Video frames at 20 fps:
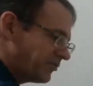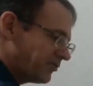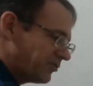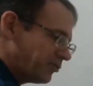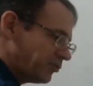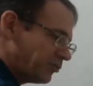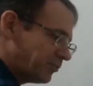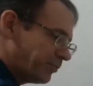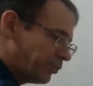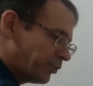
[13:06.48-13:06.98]

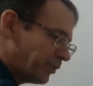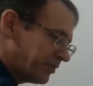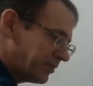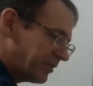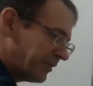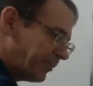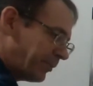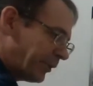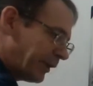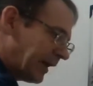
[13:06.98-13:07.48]
to put
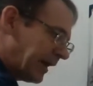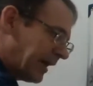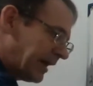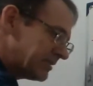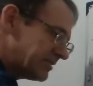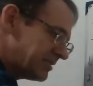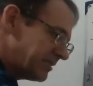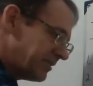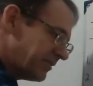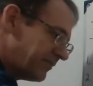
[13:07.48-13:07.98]
the
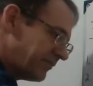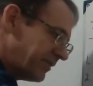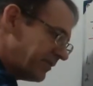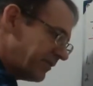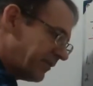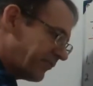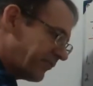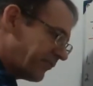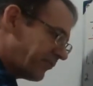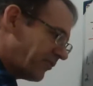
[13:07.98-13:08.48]
positive
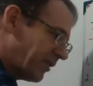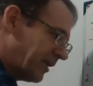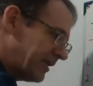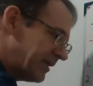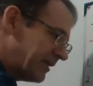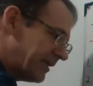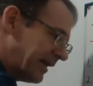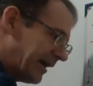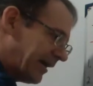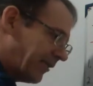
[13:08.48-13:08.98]
in the
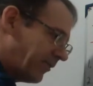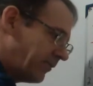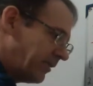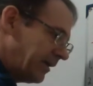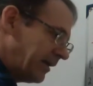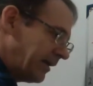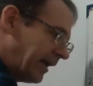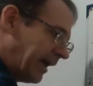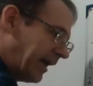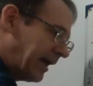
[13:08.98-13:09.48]
front now.
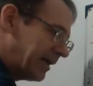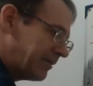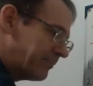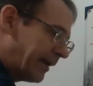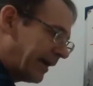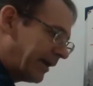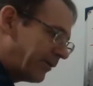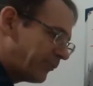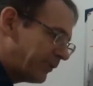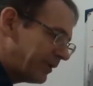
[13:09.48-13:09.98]
And
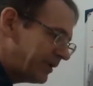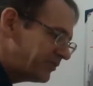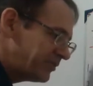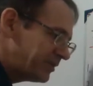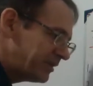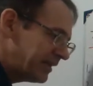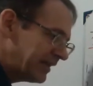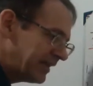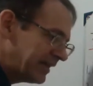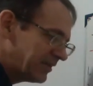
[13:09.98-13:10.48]
my
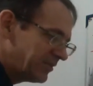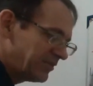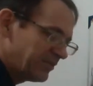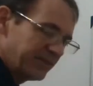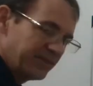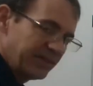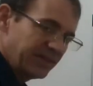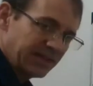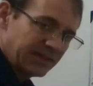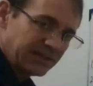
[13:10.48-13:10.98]
reasoning is
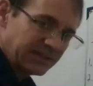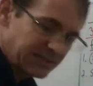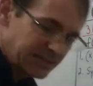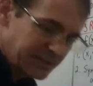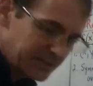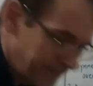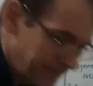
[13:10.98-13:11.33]
this.